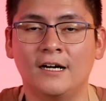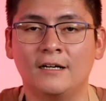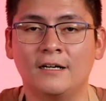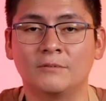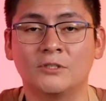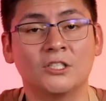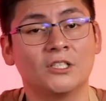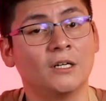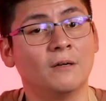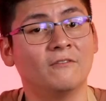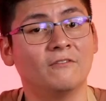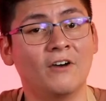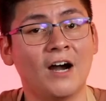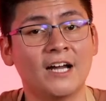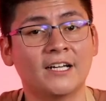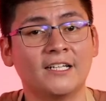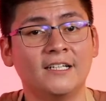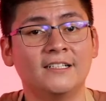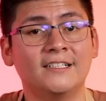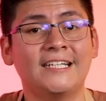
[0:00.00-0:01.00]
some
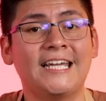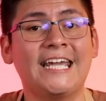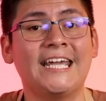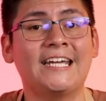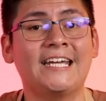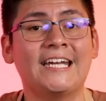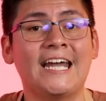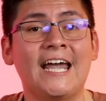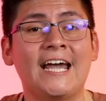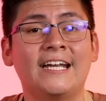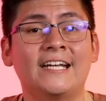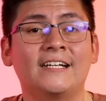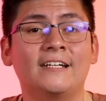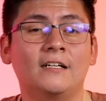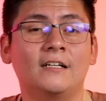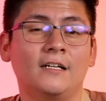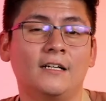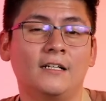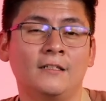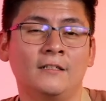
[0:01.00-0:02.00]
vodka and added
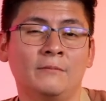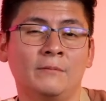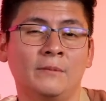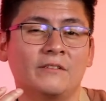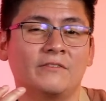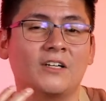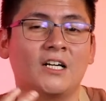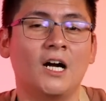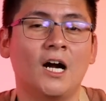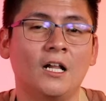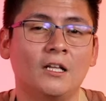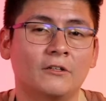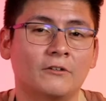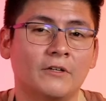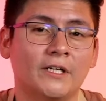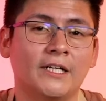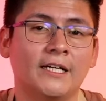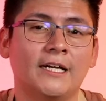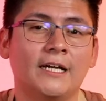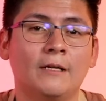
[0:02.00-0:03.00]
a little bit of
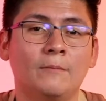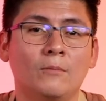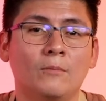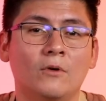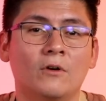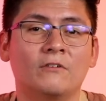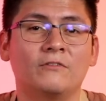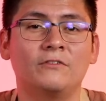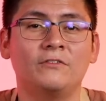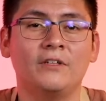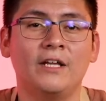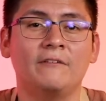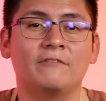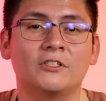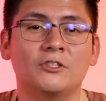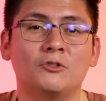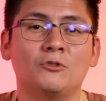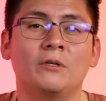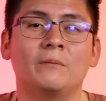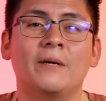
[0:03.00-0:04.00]
coloring and more flavor
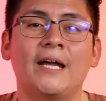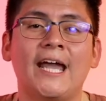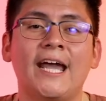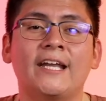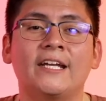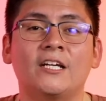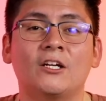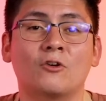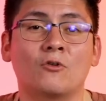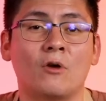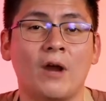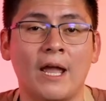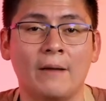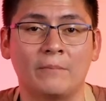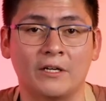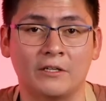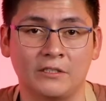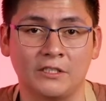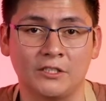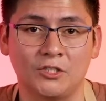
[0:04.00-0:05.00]
to it by adding
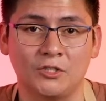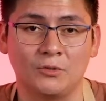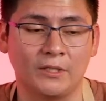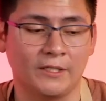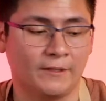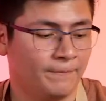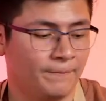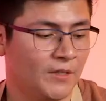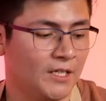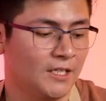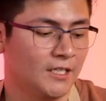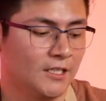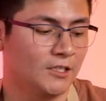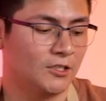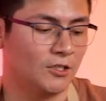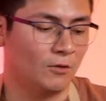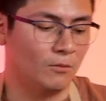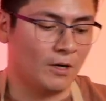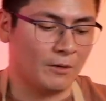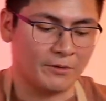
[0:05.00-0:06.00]
cranberry to it.
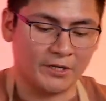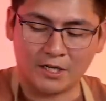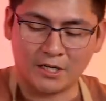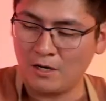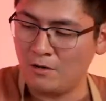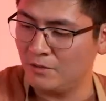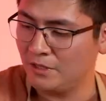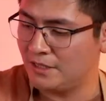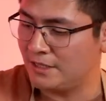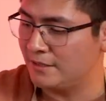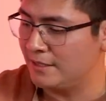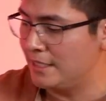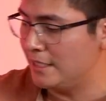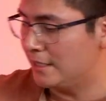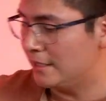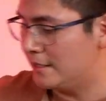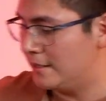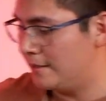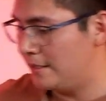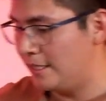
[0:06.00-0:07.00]
So what we're going to
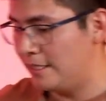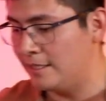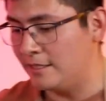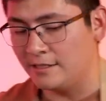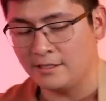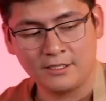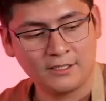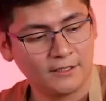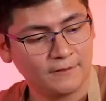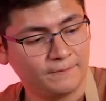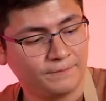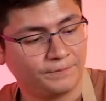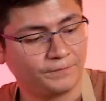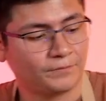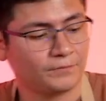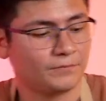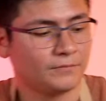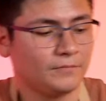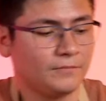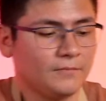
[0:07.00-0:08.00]
need is
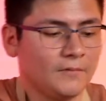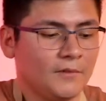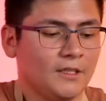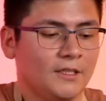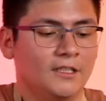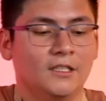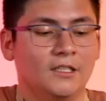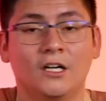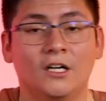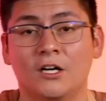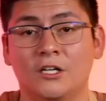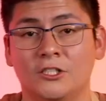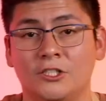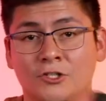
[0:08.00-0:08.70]
our